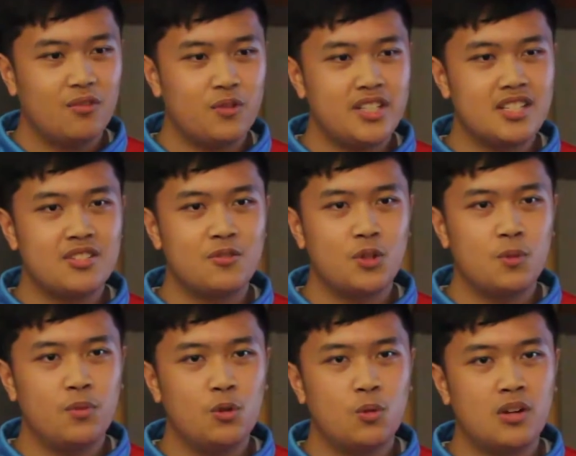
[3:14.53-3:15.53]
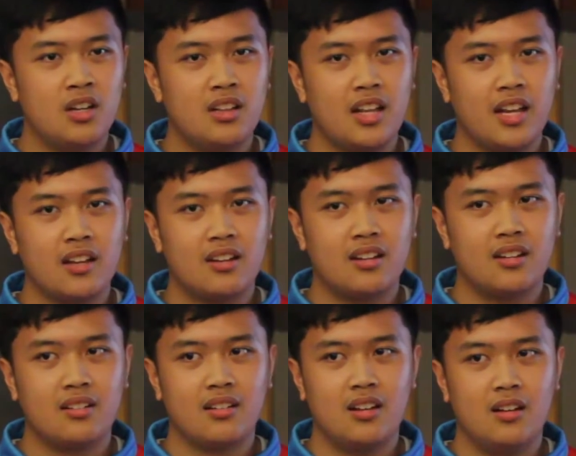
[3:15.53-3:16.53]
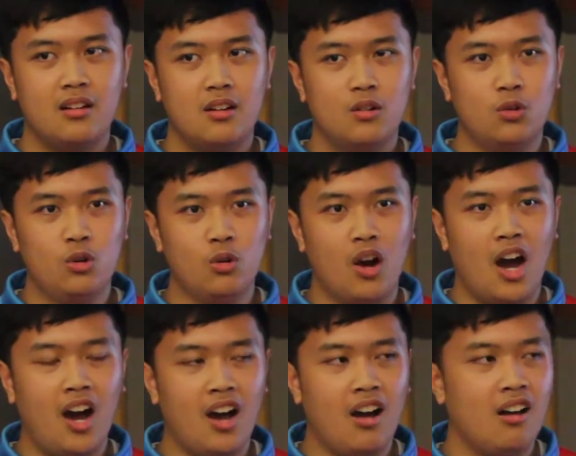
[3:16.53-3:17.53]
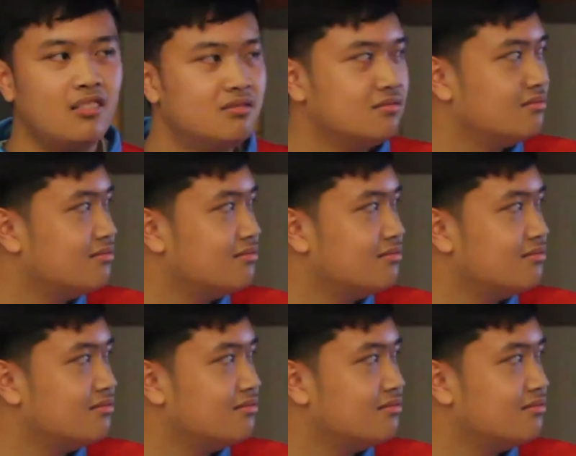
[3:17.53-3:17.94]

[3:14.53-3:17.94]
We just roam the world like, ooh, ah, ah.